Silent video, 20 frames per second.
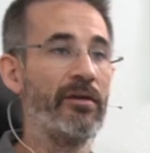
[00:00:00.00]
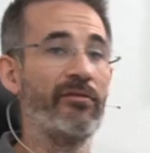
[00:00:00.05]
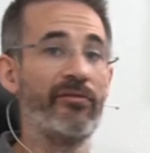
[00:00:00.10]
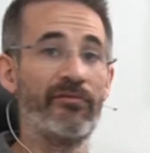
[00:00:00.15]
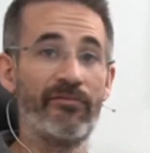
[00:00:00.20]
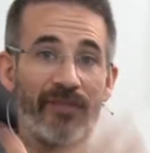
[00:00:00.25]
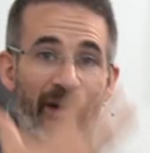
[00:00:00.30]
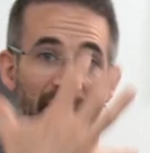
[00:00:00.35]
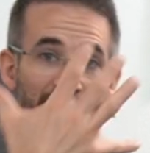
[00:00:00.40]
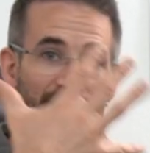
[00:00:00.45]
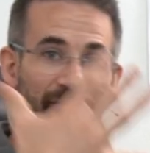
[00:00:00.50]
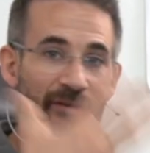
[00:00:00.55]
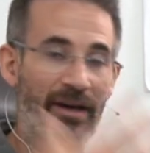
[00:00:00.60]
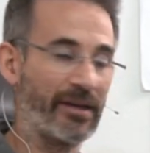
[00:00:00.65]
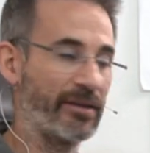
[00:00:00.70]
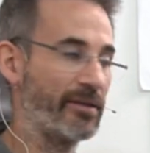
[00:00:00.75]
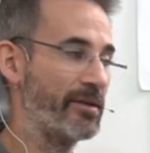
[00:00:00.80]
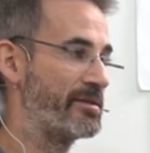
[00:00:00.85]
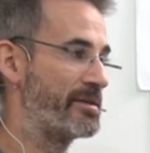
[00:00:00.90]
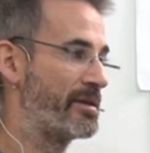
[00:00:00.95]
five
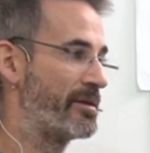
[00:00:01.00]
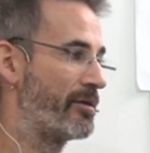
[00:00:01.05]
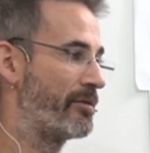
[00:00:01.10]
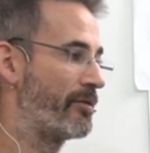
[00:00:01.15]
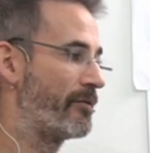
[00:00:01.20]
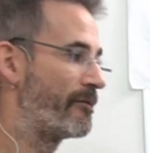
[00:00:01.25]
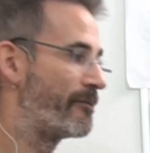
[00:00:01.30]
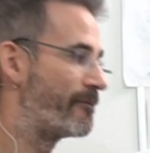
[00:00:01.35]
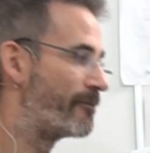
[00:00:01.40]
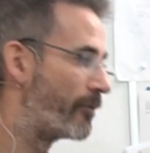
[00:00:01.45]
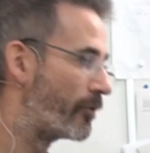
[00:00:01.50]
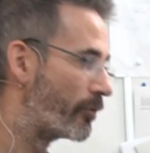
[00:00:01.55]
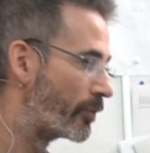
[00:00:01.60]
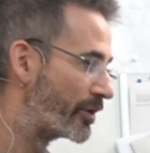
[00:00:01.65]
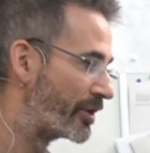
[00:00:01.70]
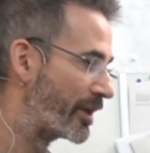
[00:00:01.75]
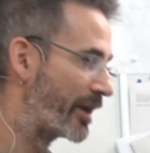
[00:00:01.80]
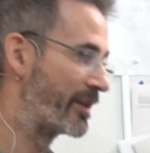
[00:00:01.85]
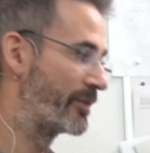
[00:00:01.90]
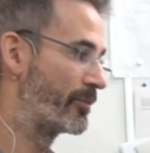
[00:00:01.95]
factors,
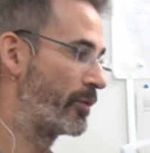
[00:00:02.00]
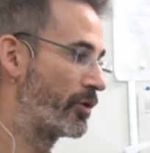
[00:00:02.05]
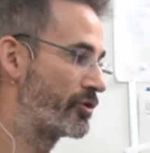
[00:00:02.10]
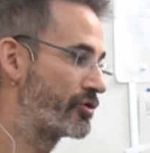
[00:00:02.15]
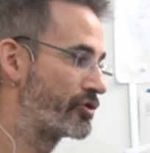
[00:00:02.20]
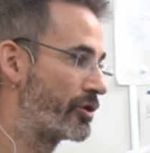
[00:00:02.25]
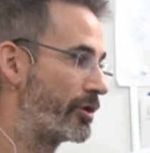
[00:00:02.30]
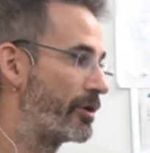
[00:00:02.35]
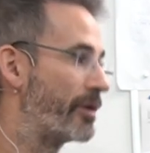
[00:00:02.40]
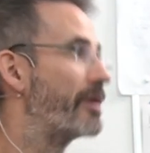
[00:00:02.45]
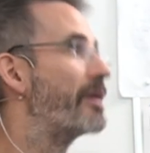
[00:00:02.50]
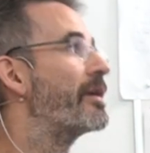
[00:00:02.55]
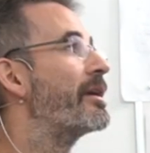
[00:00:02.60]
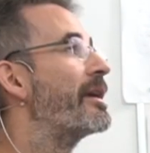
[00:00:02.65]
forward head posture,